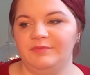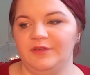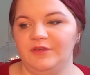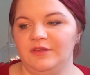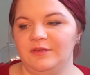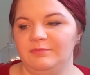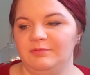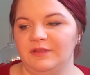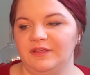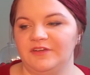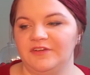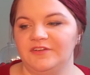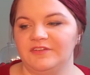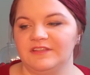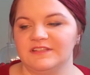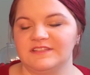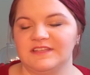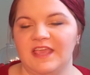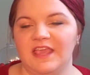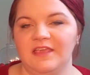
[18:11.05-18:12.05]
Beauty Blender.
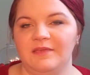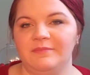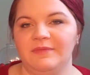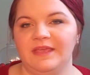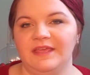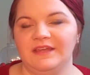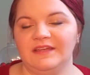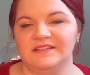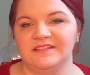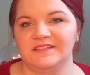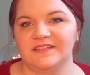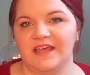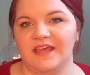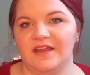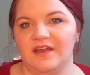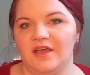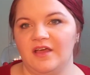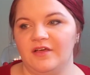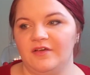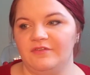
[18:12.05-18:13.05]
This came in a
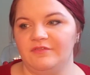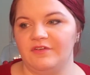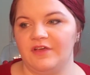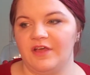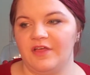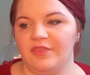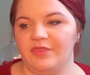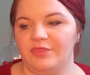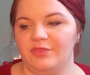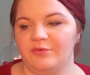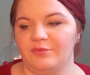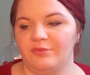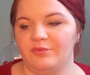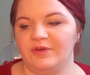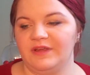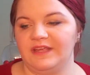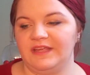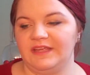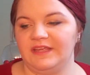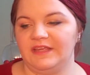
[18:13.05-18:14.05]
set of
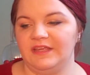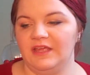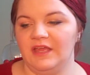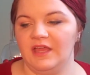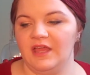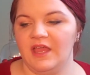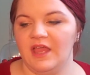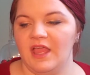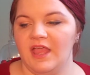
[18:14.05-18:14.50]
3.